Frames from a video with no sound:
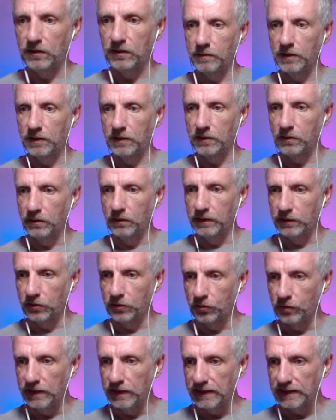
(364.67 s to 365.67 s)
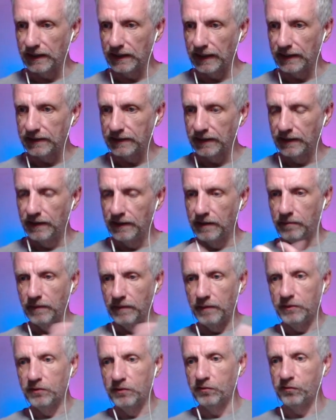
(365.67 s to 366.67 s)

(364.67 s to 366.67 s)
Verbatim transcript: going to go and increase that maybe to